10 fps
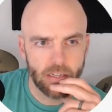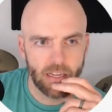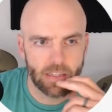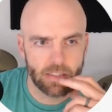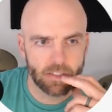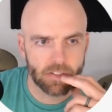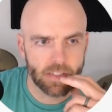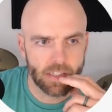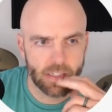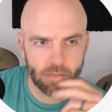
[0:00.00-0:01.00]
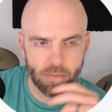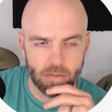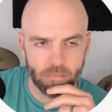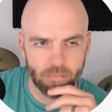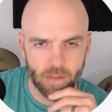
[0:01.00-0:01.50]
LLC, that could
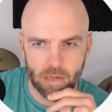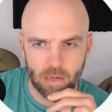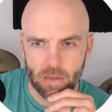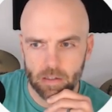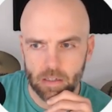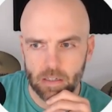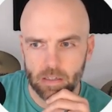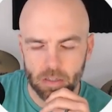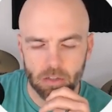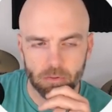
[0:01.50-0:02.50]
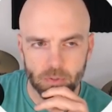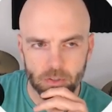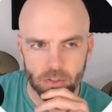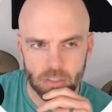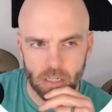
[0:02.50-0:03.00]
be a
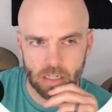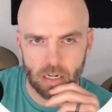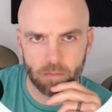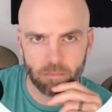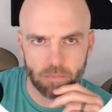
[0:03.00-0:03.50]
pillarbuilders.com,